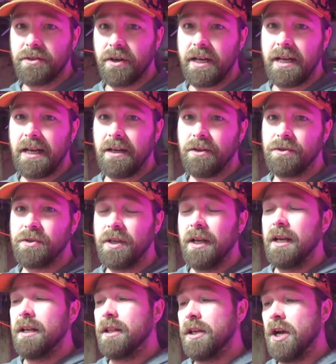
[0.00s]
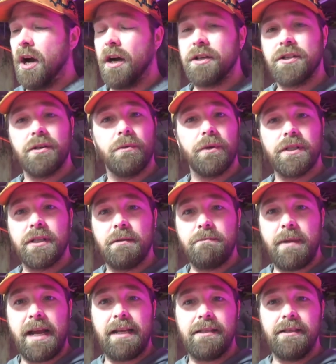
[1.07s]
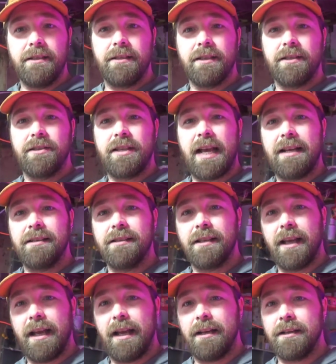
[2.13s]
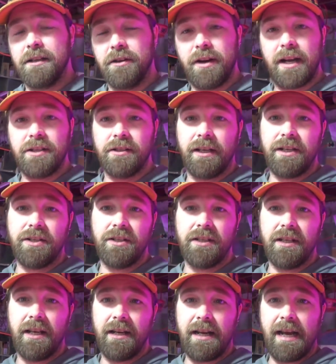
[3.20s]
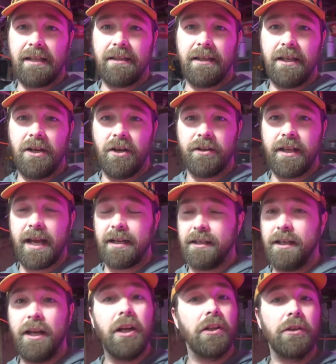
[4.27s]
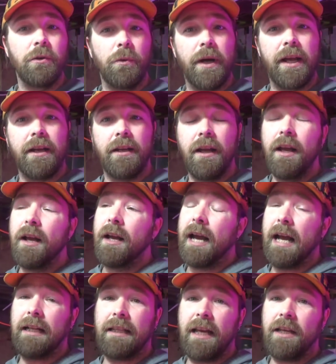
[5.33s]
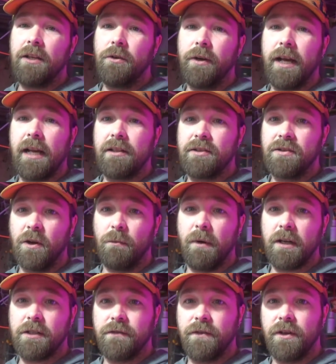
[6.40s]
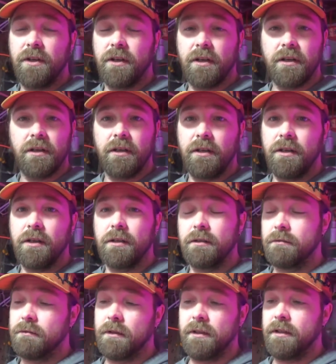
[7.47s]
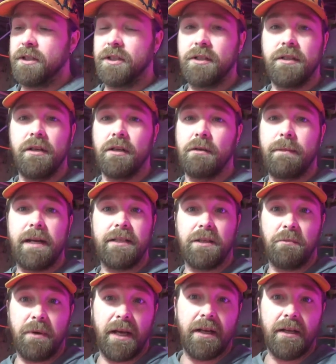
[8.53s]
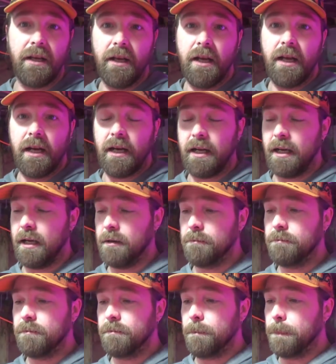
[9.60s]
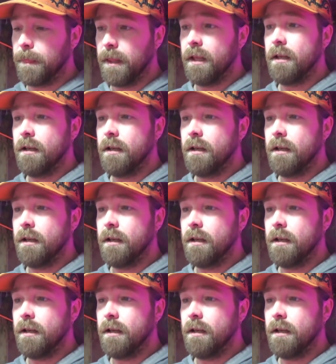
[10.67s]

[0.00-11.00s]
his greenhouse, the auction was an amazing success. And congratulations again, Anthony, on that killer win. And thank you again so much for your your just your amazing bid. Um,